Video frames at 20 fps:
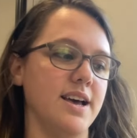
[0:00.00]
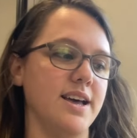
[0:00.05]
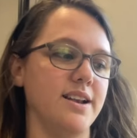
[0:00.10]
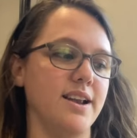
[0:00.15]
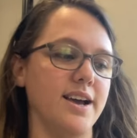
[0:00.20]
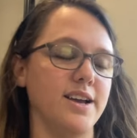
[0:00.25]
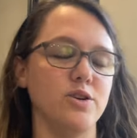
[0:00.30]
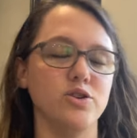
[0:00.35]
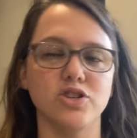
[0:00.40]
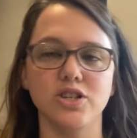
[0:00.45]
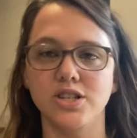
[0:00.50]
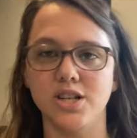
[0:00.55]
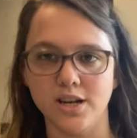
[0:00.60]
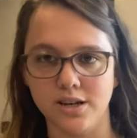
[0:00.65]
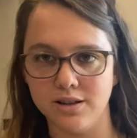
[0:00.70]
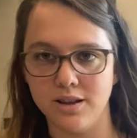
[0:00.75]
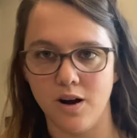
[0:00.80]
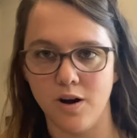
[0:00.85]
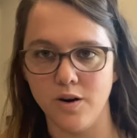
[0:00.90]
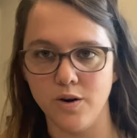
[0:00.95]
And I usually
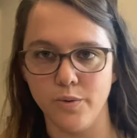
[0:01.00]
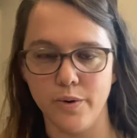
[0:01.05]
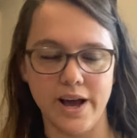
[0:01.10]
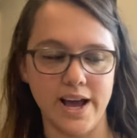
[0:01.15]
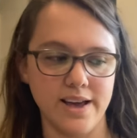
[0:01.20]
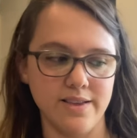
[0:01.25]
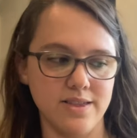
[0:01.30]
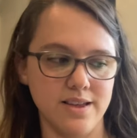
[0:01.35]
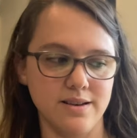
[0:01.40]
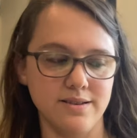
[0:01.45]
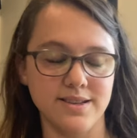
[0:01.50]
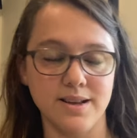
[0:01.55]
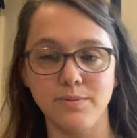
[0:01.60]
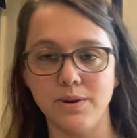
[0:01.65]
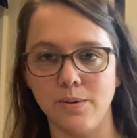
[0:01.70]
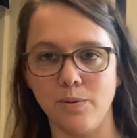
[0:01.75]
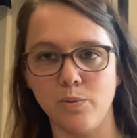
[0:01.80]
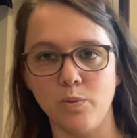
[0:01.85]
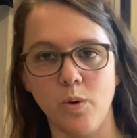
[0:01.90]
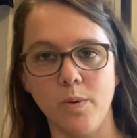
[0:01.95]
tuck the art away and then
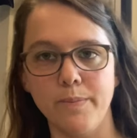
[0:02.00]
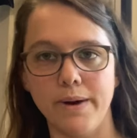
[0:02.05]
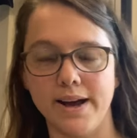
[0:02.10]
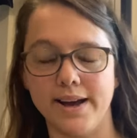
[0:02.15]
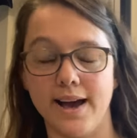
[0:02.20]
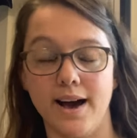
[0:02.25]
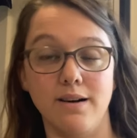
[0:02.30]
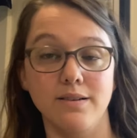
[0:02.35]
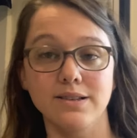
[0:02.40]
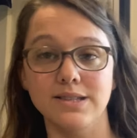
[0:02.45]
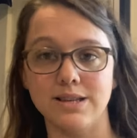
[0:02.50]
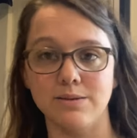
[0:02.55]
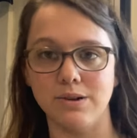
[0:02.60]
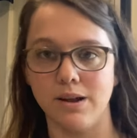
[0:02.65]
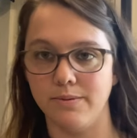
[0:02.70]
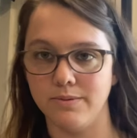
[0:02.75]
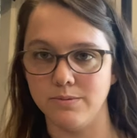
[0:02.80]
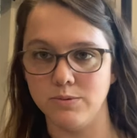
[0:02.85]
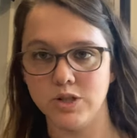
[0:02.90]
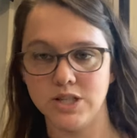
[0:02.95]
sometimes pull it back out and
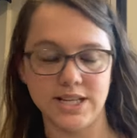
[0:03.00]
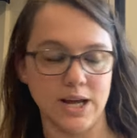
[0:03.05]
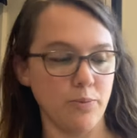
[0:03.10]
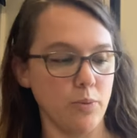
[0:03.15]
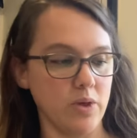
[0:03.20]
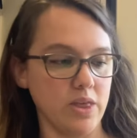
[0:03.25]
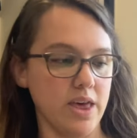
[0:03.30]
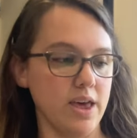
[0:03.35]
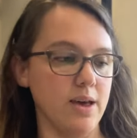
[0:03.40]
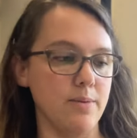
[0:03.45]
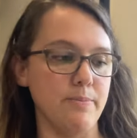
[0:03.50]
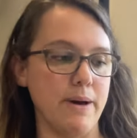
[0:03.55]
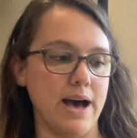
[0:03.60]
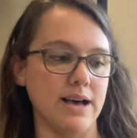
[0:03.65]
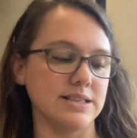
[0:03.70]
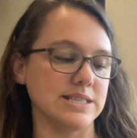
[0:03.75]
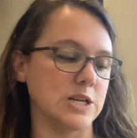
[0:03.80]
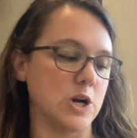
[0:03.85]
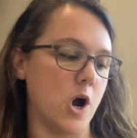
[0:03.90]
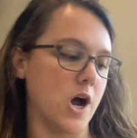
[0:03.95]
sometimes I'm just done with it and
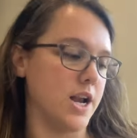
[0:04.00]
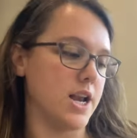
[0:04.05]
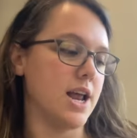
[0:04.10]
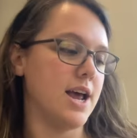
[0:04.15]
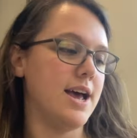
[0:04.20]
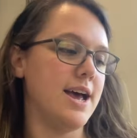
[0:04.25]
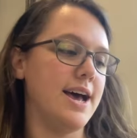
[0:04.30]
pass it on.